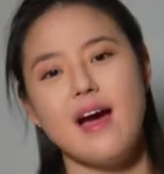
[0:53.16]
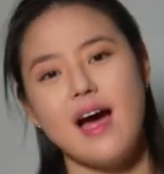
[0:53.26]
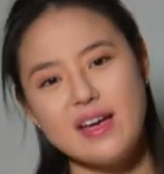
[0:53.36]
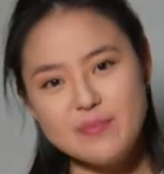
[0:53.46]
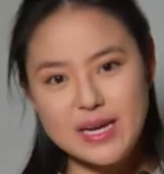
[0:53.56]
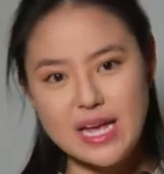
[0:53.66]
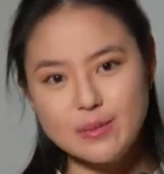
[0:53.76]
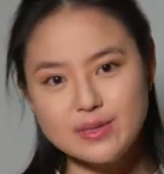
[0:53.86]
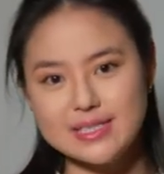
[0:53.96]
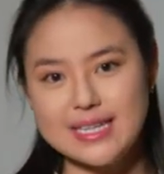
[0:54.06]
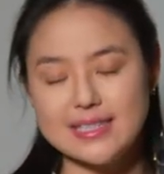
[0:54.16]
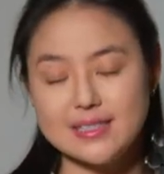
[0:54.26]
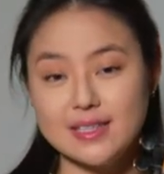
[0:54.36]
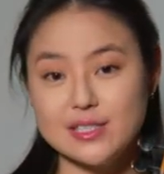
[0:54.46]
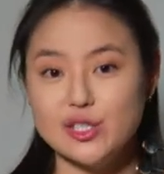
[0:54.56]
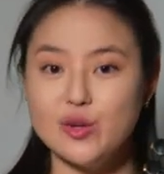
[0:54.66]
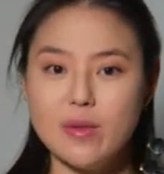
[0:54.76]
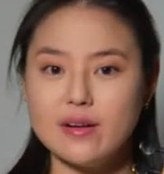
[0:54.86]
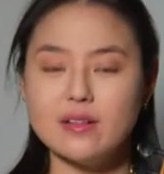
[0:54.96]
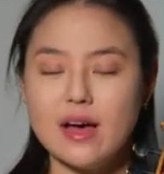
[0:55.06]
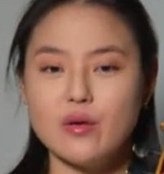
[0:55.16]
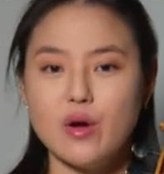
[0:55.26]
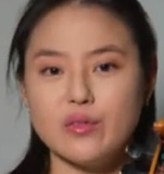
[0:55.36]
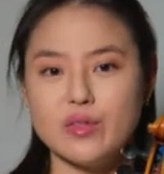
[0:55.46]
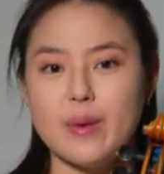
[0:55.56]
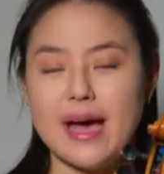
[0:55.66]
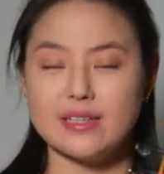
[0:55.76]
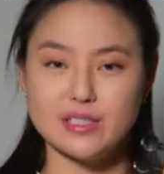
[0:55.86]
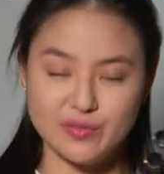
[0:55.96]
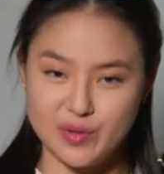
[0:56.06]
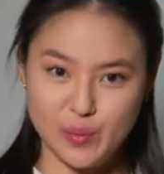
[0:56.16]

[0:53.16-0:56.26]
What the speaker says: I've been able to test this new model out over the past few